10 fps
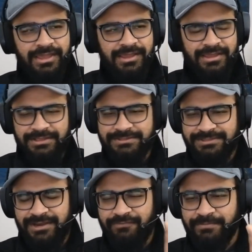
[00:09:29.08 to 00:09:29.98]
instead
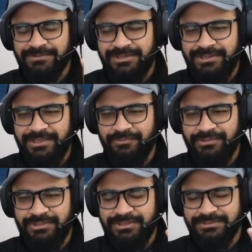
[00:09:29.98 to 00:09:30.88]
of representing it with
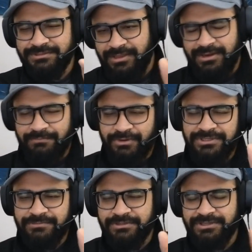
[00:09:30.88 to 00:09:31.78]
these numbers,
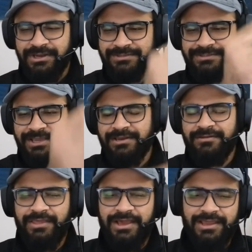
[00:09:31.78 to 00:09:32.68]
I'm just going to assign it to
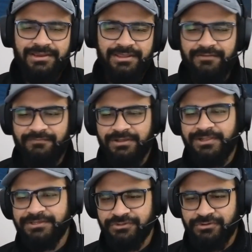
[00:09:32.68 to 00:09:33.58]
the ID of the
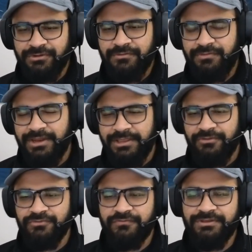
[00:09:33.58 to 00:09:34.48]
cluster that I
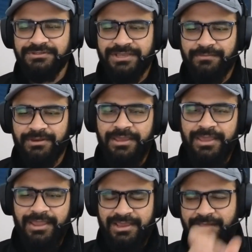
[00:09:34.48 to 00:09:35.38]
use for this segment.
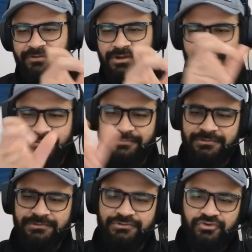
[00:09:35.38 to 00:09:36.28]
And I've got
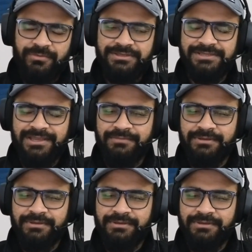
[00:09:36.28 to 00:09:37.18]
so many
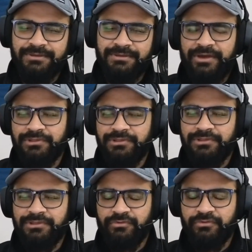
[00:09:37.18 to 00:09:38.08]
segments, so now I only need
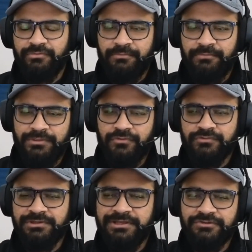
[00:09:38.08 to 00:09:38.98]
to remember what those
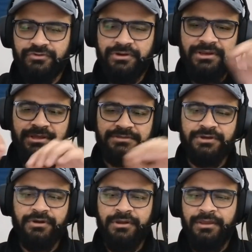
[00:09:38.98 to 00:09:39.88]
cluster IDs
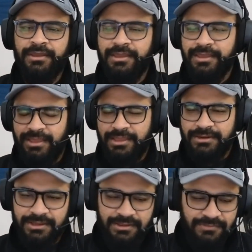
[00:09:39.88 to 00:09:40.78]
are,
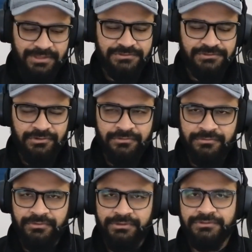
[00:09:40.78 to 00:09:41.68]
and that's all.
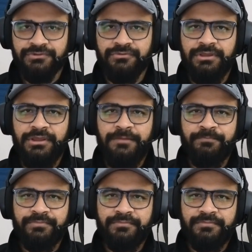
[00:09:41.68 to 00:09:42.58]
Right? So
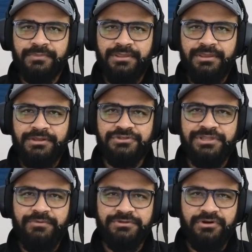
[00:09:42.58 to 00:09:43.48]
initially
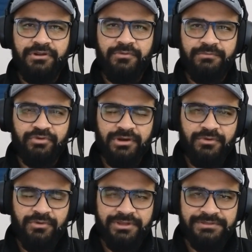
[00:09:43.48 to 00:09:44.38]
we started with product
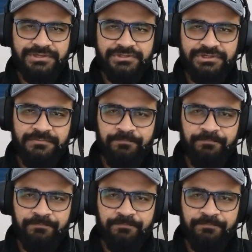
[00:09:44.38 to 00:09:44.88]
quantization,